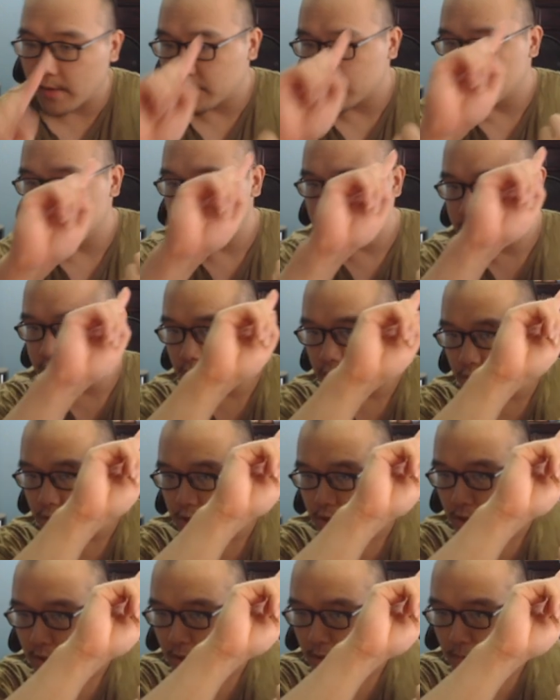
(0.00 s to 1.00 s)
was
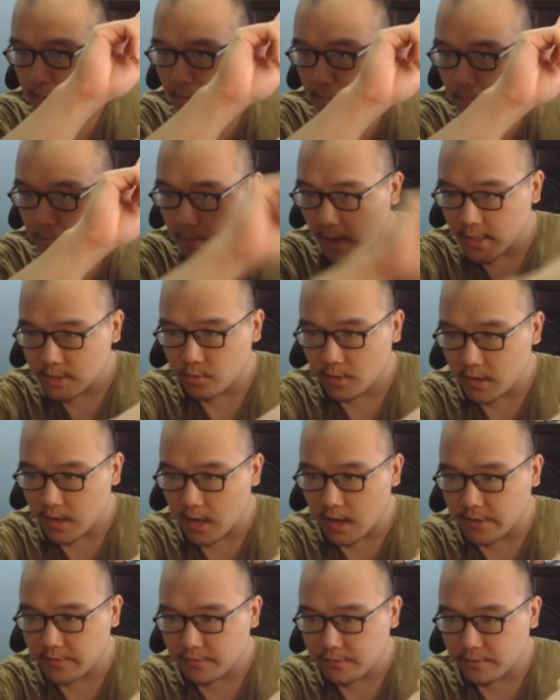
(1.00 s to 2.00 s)
May
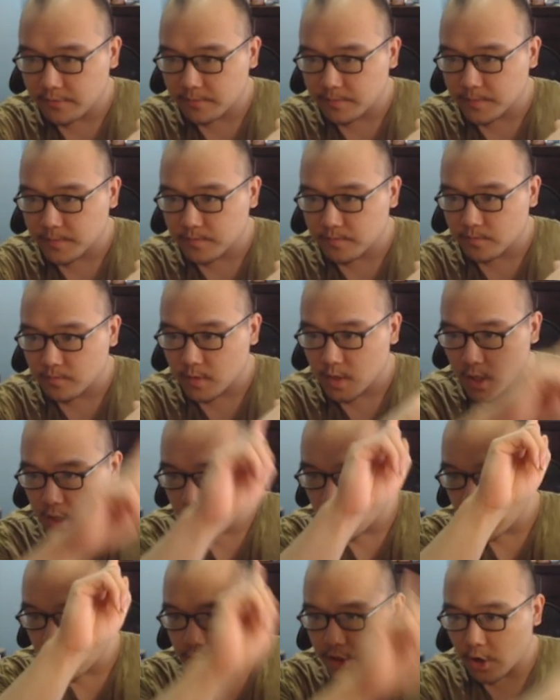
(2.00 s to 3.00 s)
29th,
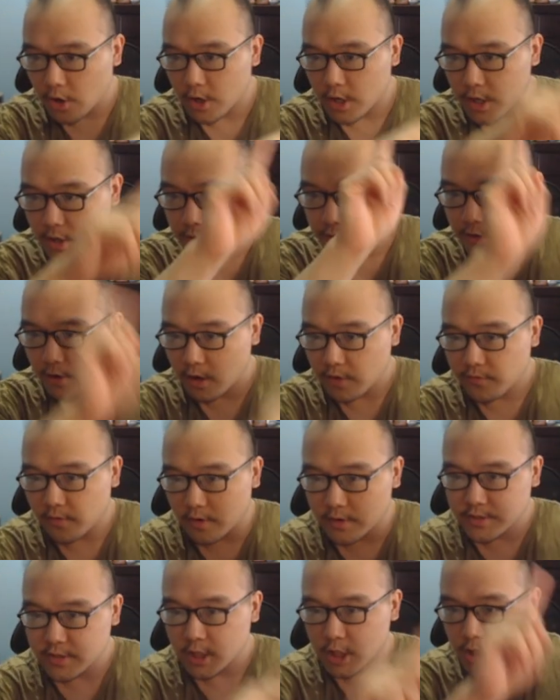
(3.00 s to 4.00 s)
30,
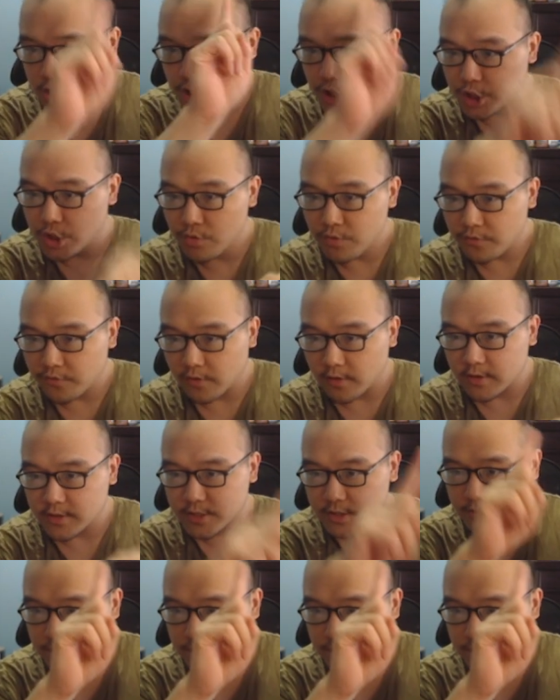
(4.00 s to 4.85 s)
31st, June 1st,